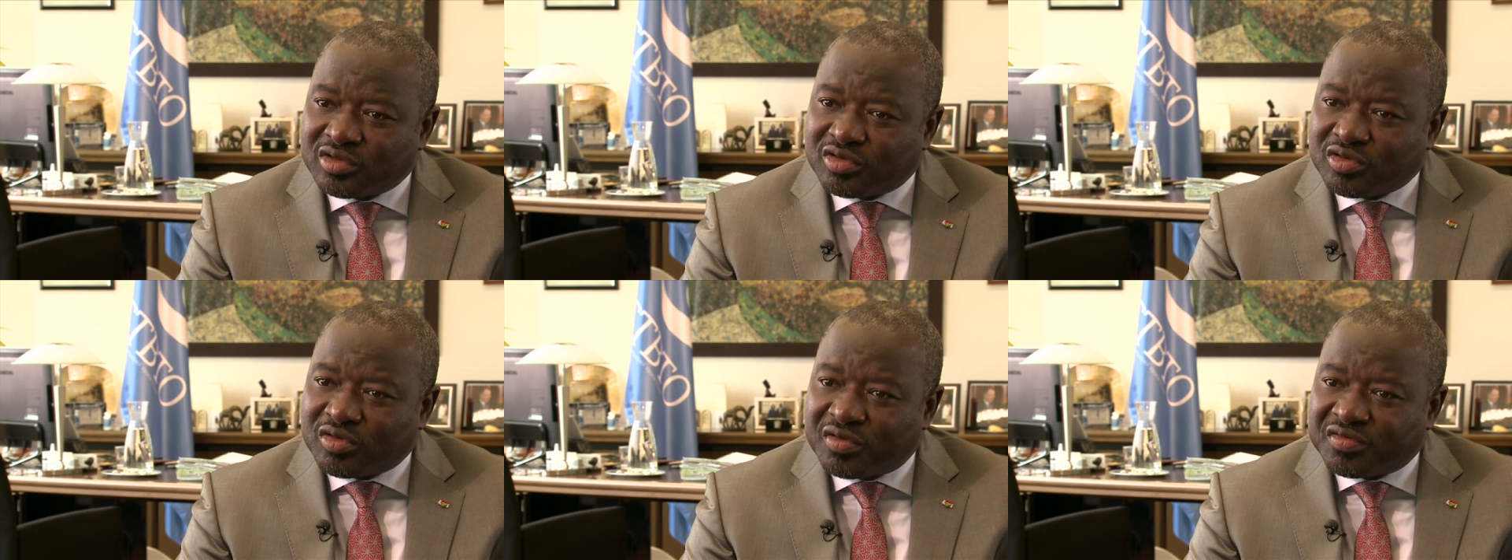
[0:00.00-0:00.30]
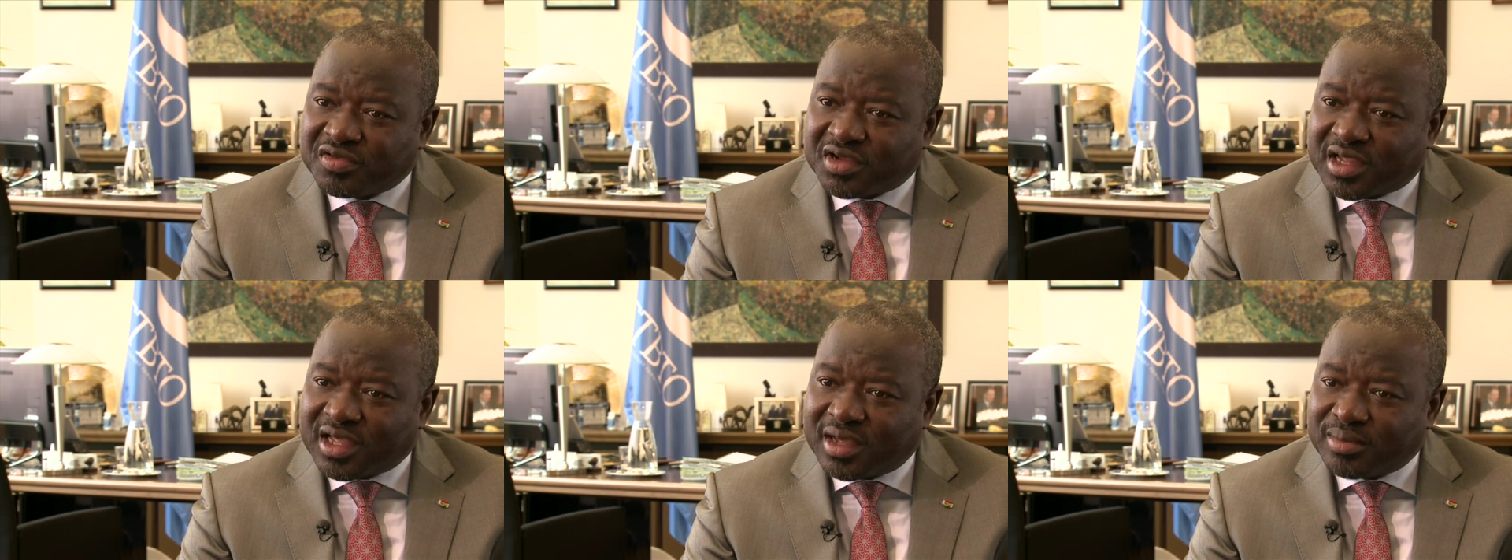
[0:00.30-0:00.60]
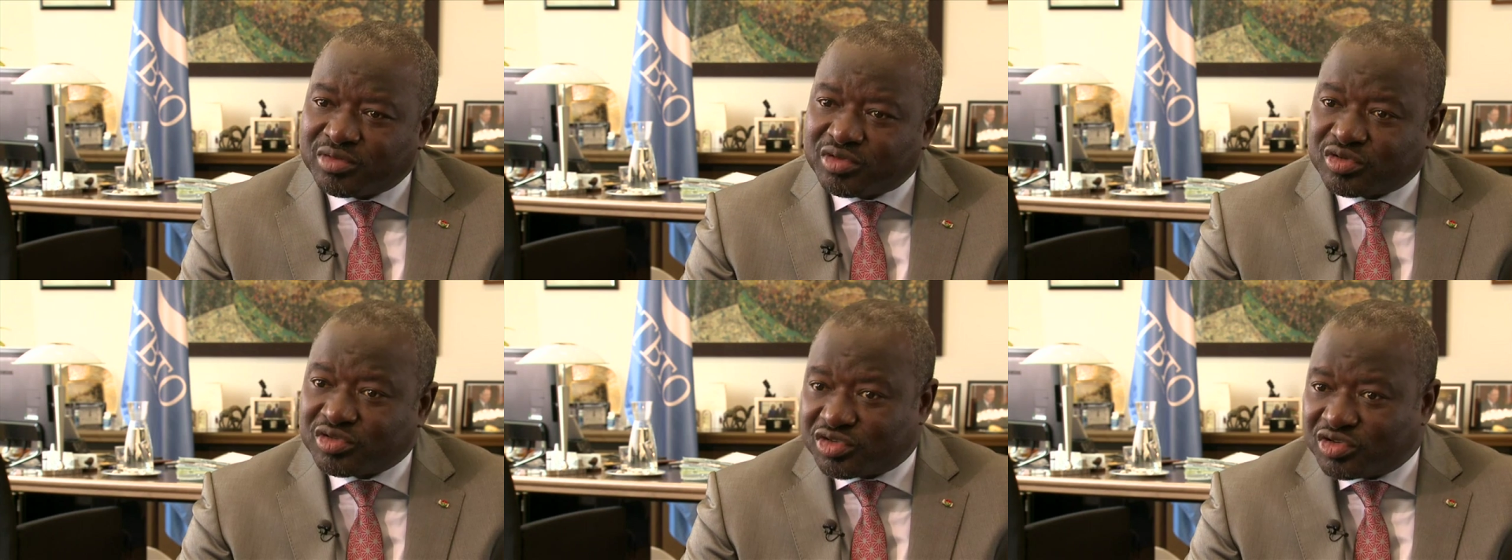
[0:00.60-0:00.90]
to
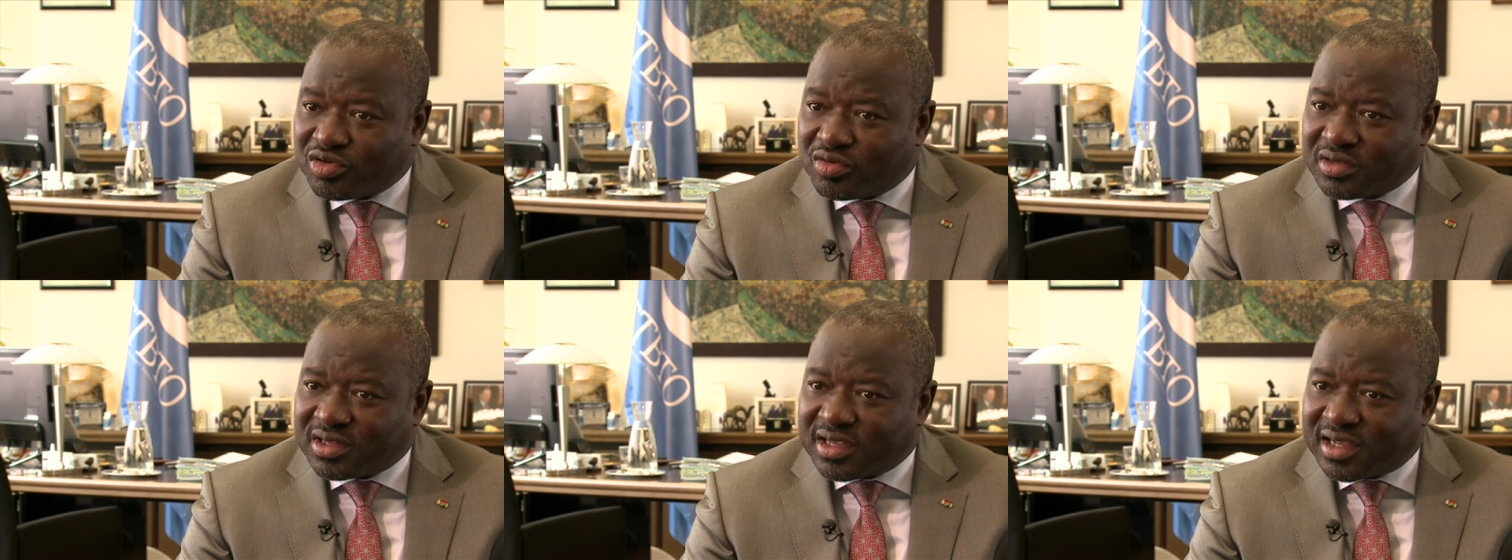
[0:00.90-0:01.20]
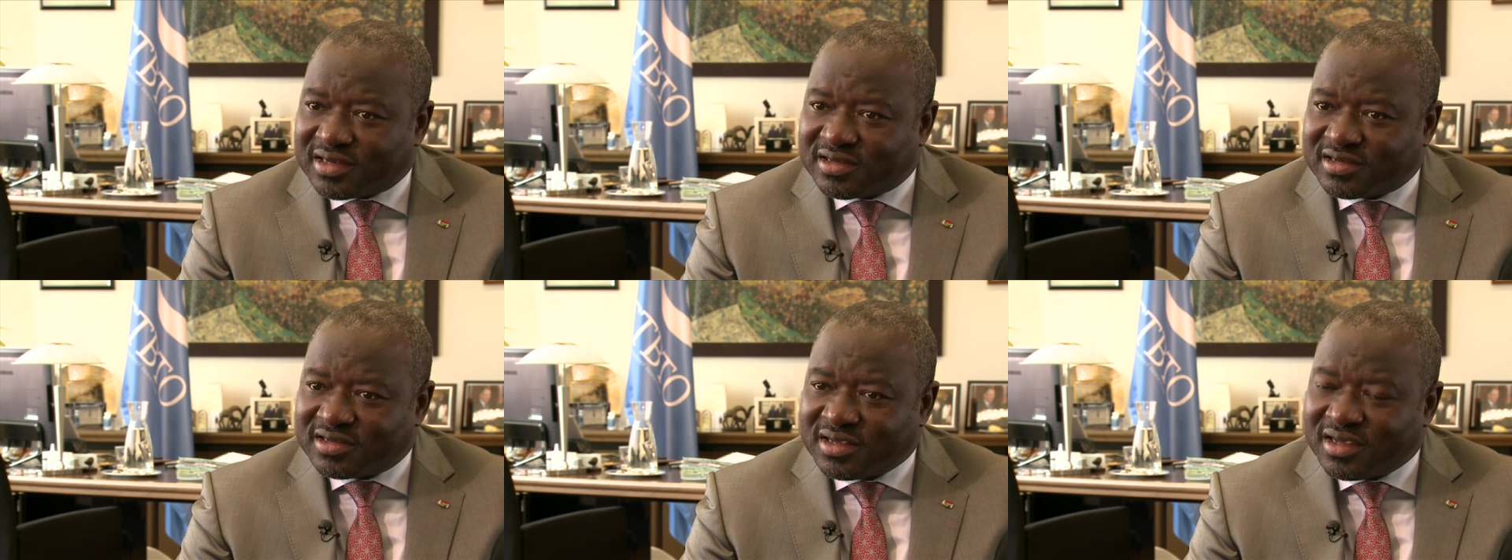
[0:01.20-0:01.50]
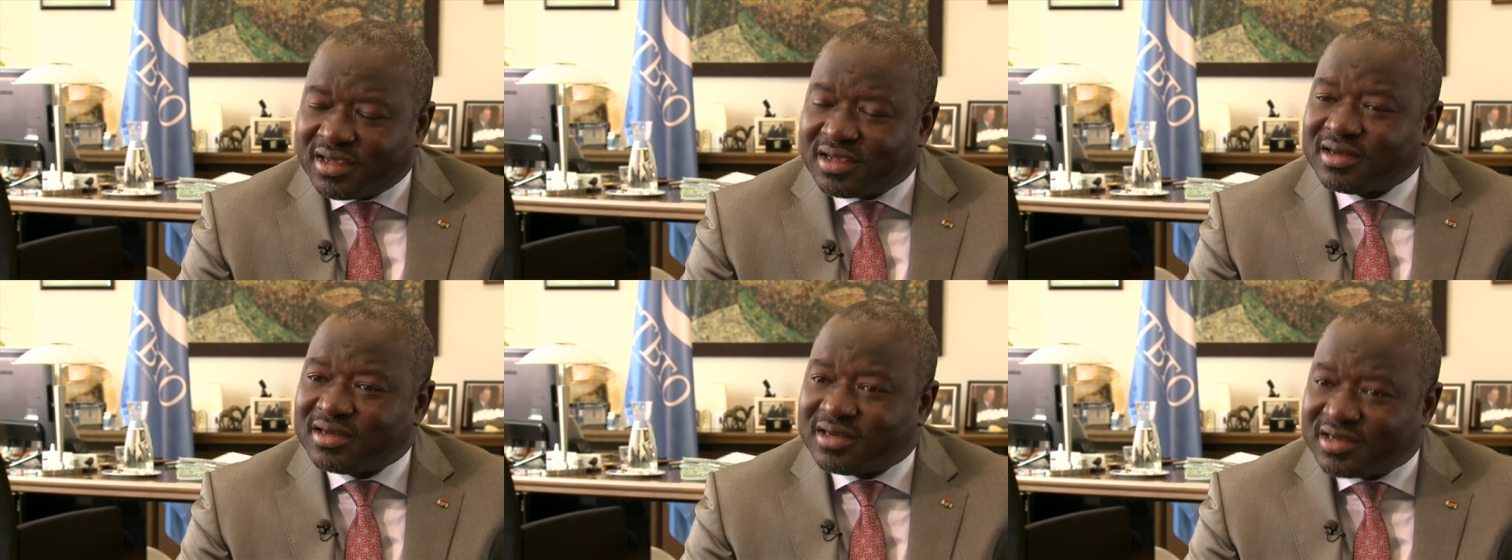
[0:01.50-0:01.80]
overcome to show that
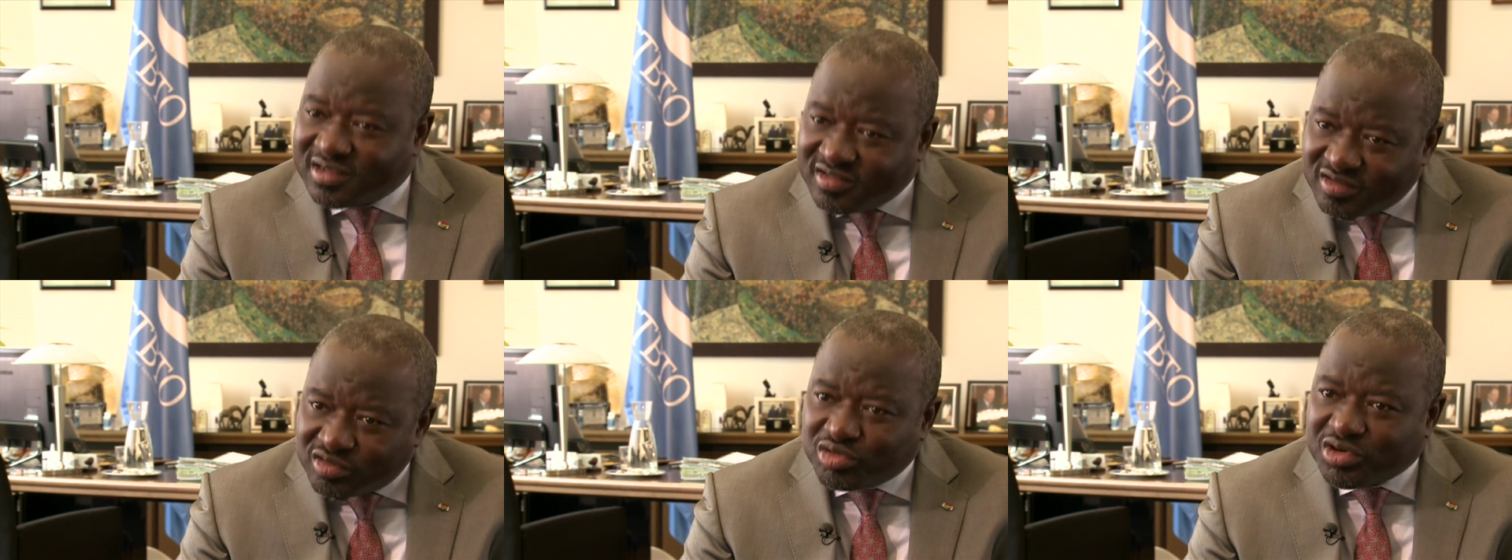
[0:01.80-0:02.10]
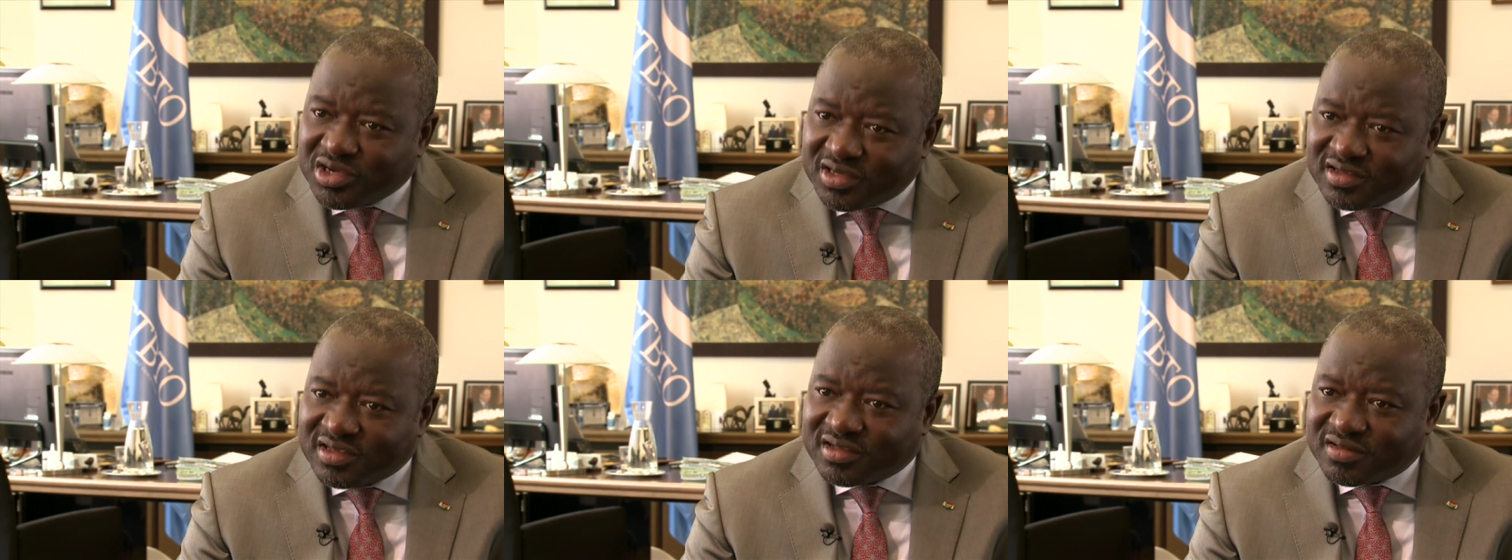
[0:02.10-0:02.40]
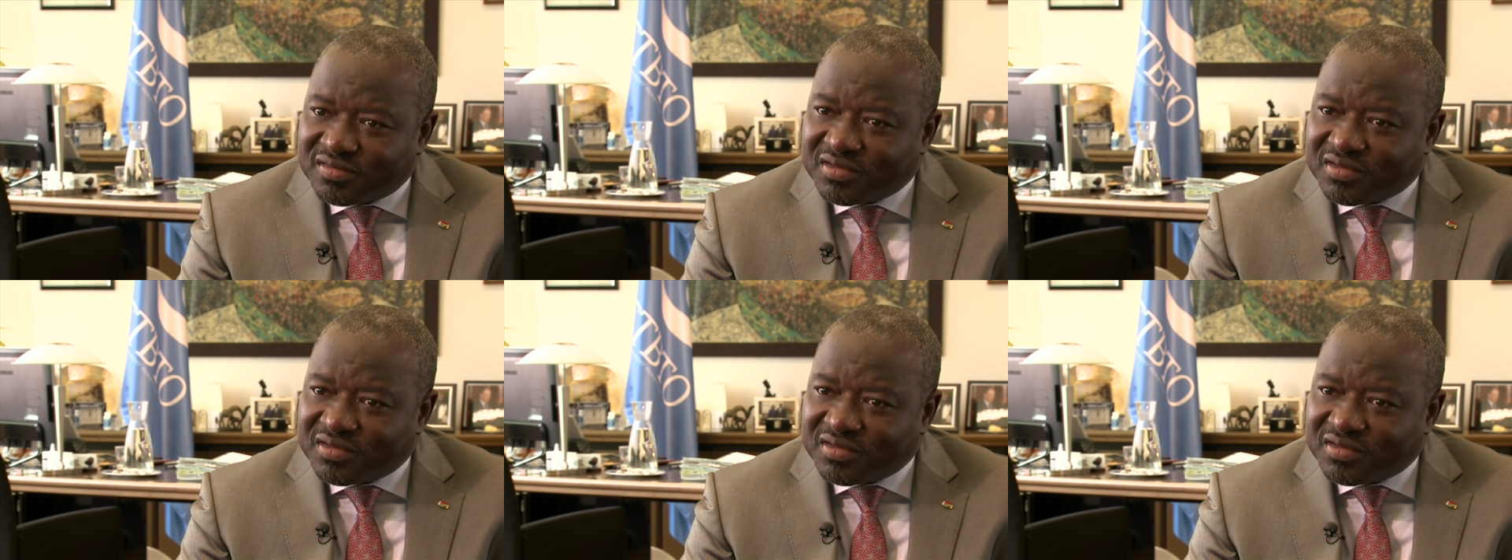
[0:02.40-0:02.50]
this treaty